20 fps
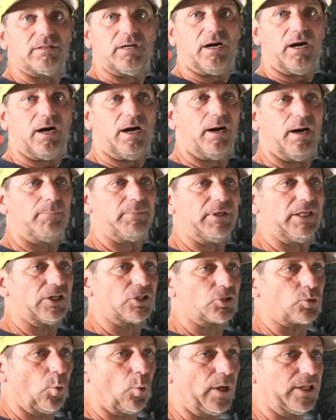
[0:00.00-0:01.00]
in a
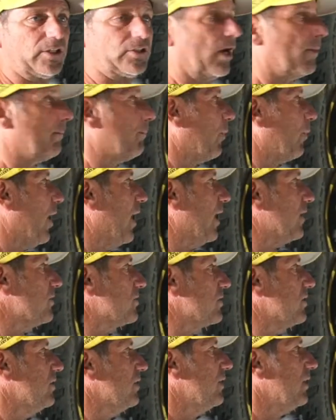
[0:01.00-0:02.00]
20-ton
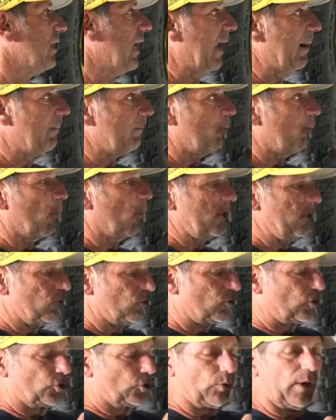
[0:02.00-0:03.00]
press. And when you
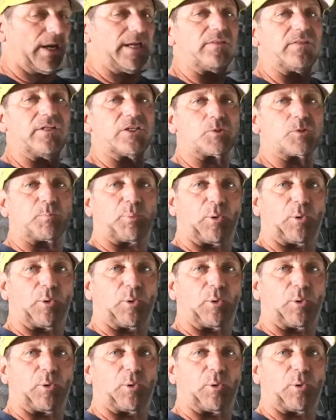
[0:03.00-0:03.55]
straighten this